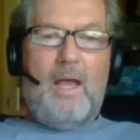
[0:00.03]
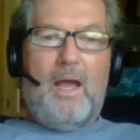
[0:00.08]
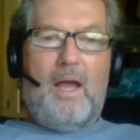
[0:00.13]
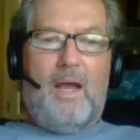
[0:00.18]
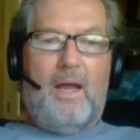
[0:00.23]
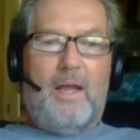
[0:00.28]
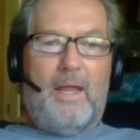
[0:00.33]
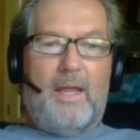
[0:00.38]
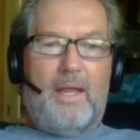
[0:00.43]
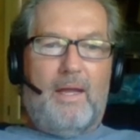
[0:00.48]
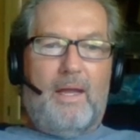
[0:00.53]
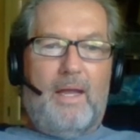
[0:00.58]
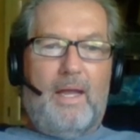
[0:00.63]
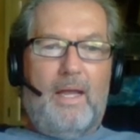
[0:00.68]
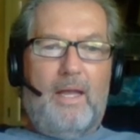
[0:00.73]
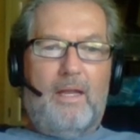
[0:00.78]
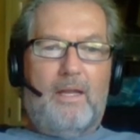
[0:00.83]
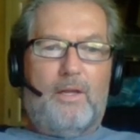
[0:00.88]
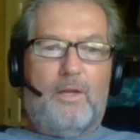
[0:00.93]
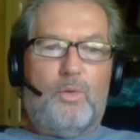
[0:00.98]
Hi,
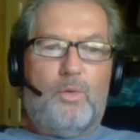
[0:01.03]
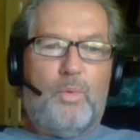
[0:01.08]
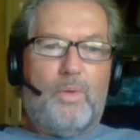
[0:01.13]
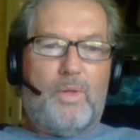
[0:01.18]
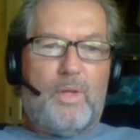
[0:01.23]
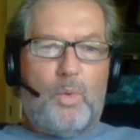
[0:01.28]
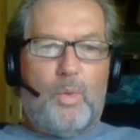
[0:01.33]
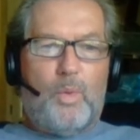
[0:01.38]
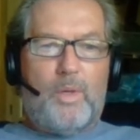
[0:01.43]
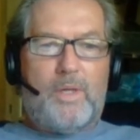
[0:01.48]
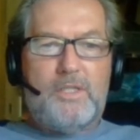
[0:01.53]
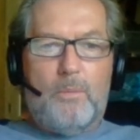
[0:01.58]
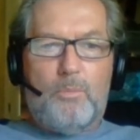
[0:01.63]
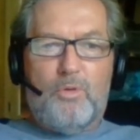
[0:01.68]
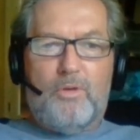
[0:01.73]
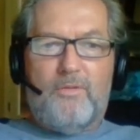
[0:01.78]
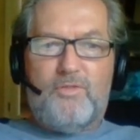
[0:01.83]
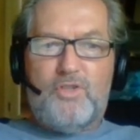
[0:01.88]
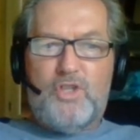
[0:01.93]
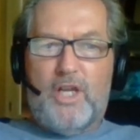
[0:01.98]
Al here with a quick
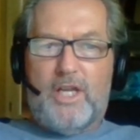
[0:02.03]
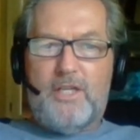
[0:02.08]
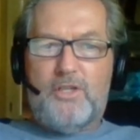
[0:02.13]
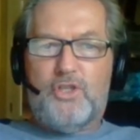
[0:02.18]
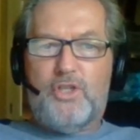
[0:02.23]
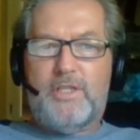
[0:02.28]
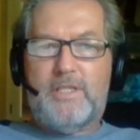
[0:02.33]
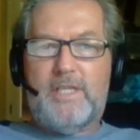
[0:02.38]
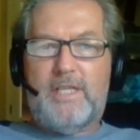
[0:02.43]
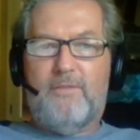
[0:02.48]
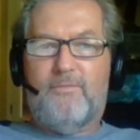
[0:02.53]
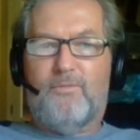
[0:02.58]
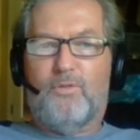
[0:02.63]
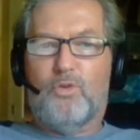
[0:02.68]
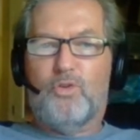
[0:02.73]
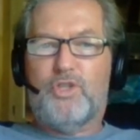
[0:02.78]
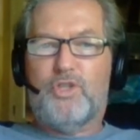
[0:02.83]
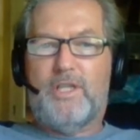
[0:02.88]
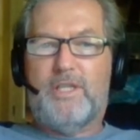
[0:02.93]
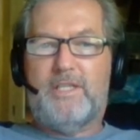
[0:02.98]
summary of changes in
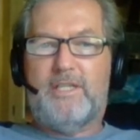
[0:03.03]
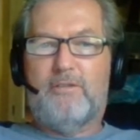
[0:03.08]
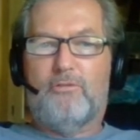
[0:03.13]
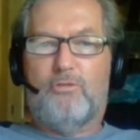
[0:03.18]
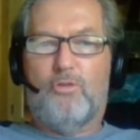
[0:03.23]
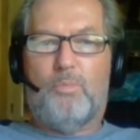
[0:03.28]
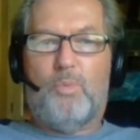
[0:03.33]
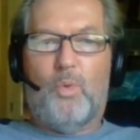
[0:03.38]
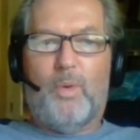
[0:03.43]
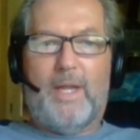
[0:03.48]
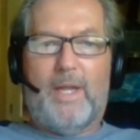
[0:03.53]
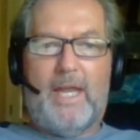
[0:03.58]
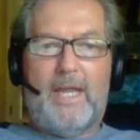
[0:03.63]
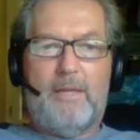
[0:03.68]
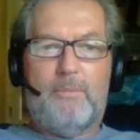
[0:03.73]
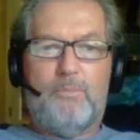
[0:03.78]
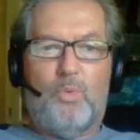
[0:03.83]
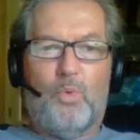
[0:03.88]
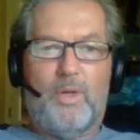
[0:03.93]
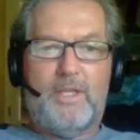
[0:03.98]
version
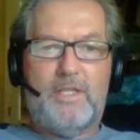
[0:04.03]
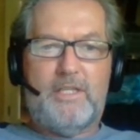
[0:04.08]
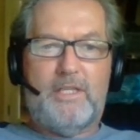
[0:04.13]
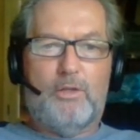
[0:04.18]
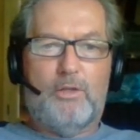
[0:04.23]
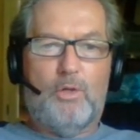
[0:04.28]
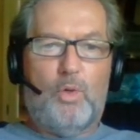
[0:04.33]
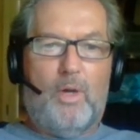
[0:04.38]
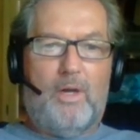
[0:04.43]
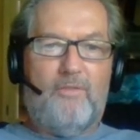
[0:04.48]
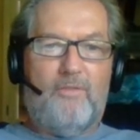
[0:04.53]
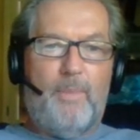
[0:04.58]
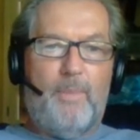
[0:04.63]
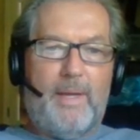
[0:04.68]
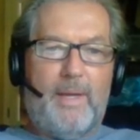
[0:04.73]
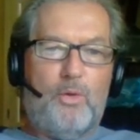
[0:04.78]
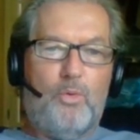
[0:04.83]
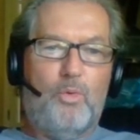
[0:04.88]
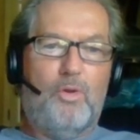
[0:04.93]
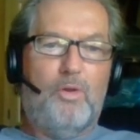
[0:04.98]
0.8.0 of
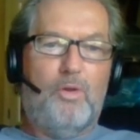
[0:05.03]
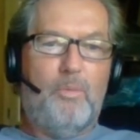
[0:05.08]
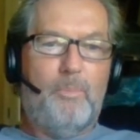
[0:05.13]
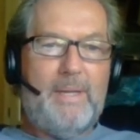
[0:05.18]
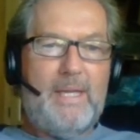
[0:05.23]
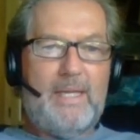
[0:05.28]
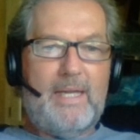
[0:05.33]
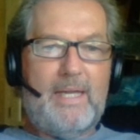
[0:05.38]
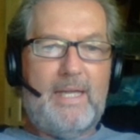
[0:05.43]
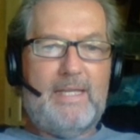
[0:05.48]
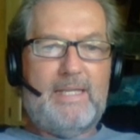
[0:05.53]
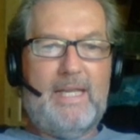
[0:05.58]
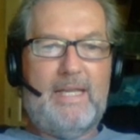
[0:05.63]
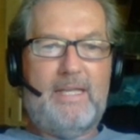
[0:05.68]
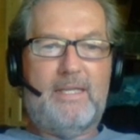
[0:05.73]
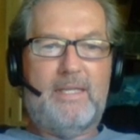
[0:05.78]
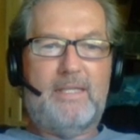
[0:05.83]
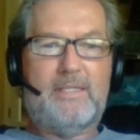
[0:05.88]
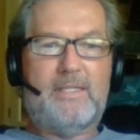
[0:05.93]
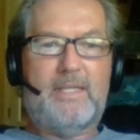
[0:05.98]
my Google Meet
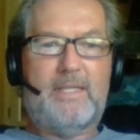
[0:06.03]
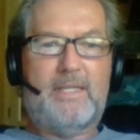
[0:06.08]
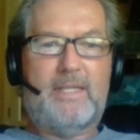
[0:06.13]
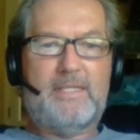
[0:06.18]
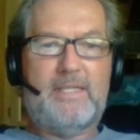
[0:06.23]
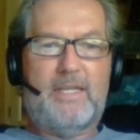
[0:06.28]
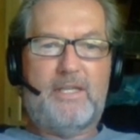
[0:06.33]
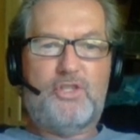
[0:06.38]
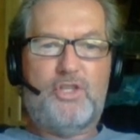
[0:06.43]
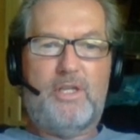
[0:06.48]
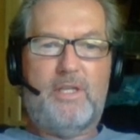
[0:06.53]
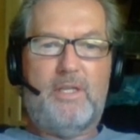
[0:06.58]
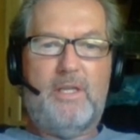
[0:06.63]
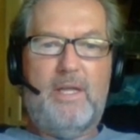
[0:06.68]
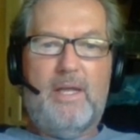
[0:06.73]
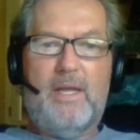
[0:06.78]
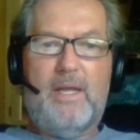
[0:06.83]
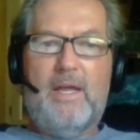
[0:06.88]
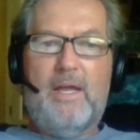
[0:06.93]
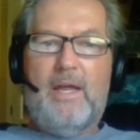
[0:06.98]
attendance extension.
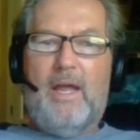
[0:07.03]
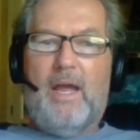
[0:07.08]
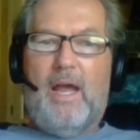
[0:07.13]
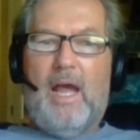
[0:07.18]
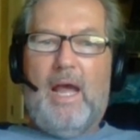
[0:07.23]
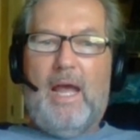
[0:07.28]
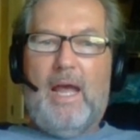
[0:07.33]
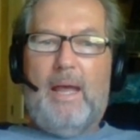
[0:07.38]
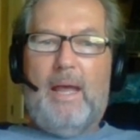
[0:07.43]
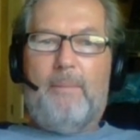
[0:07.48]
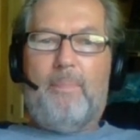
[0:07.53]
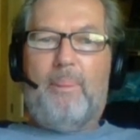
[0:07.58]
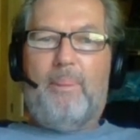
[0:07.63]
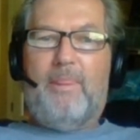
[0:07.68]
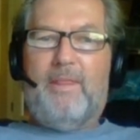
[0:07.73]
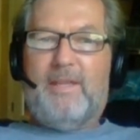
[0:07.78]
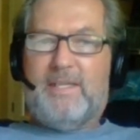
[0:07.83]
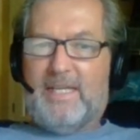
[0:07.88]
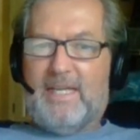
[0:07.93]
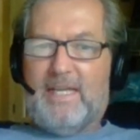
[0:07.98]

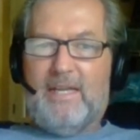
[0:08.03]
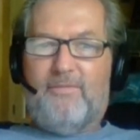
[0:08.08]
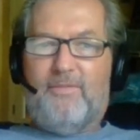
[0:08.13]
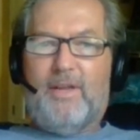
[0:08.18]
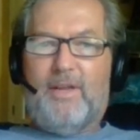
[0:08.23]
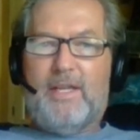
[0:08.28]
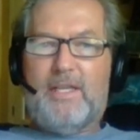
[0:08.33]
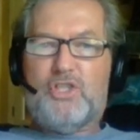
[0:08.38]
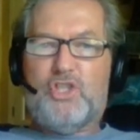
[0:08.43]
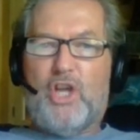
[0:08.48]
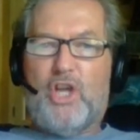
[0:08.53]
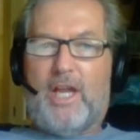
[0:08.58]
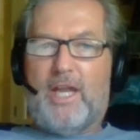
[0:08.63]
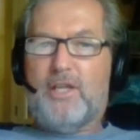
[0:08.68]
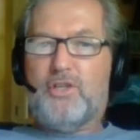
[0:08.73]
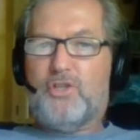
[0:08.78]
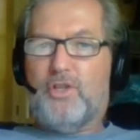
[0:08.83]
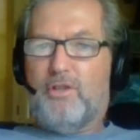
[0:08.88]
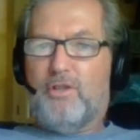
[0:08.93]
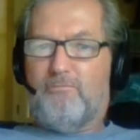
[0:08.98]
The significant
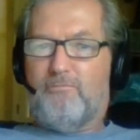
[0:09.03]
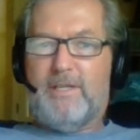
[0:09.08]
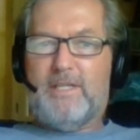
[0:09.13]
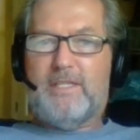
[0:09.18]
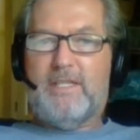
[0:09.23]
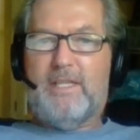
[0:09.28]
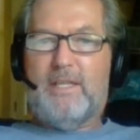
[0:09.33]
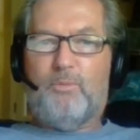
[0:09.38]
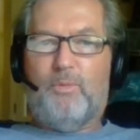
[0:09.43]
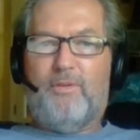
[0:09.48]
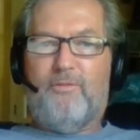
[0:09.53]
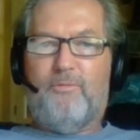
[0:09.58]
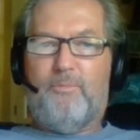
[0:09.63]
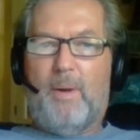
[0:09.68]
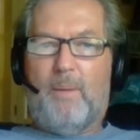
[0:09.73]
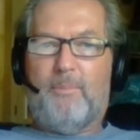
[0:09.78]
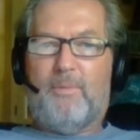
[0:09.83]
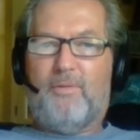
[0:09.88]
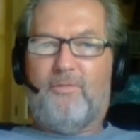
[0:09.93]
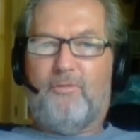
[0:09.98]
change and the reason that we've
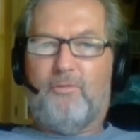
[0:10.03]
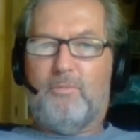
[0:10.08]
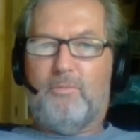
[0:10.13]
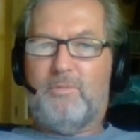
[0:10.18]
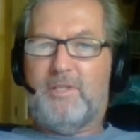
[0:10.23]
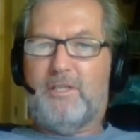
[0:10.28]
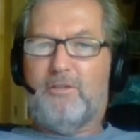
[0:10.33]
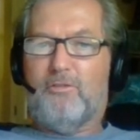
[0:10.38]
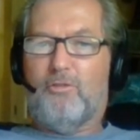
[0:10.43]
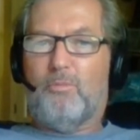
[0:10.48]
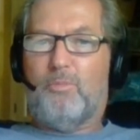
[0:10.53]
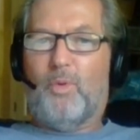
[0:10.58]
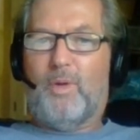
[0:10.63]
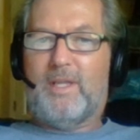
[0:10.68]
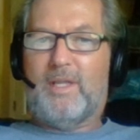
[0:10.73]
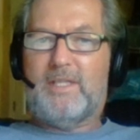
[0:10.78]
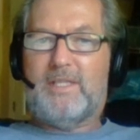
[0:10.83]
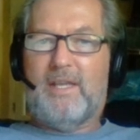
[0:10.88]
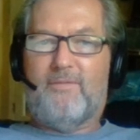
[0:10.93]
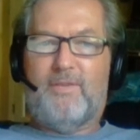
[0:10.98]
bumped from
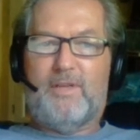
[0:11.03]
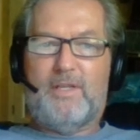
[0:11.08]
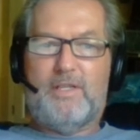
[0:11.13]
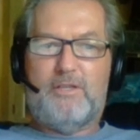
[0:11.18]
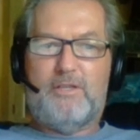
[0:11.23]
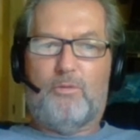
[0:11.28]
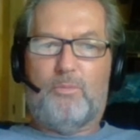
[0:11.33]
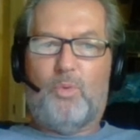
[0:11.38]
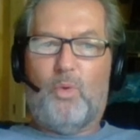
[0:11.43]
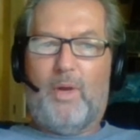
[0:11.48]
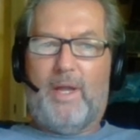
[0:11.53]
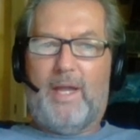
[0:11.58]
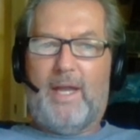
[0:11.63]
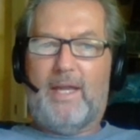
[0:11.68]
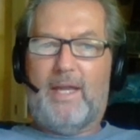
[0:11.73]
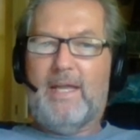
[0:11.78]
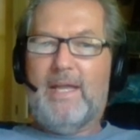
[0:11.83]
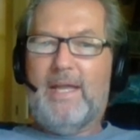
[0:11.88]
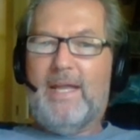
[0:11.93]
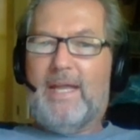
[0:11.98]
0.7 to
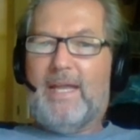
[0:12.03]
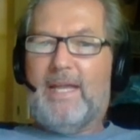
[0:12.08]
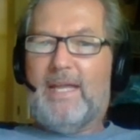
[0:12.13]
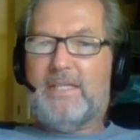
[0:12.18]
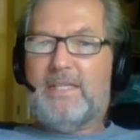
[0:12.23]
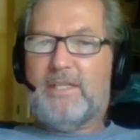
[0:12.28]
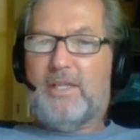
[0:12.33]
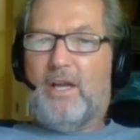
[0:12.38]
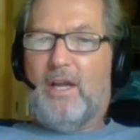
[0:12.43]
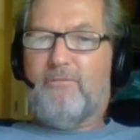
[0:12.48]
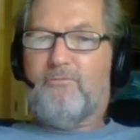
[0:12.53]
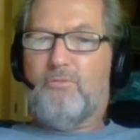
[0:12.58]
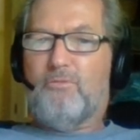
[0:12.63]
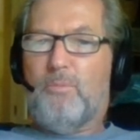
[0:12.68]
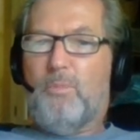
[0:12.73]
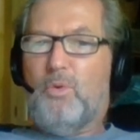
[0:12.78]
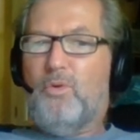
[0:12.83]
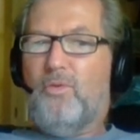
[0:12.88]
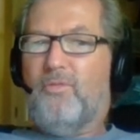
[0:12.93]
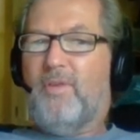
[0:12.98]
0.8 is that I've
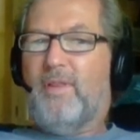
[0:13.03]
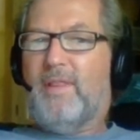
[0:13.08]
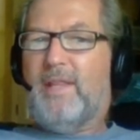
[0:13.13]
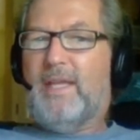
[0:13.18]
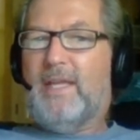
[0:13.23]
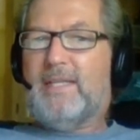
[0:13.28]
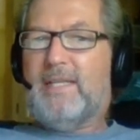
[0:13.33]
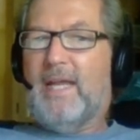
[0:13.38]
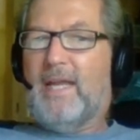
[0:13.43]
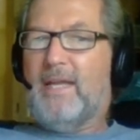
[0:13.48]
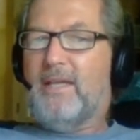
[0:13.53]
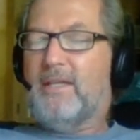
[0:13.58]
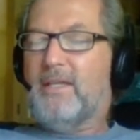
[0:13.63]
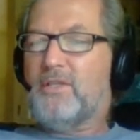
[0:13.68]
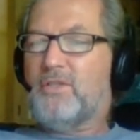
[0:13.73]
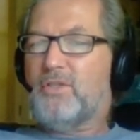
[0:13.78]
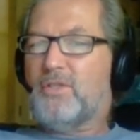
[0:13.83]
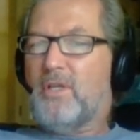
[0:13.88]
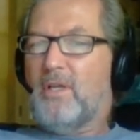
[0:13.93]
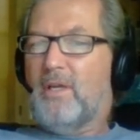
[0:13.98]
removed the attendance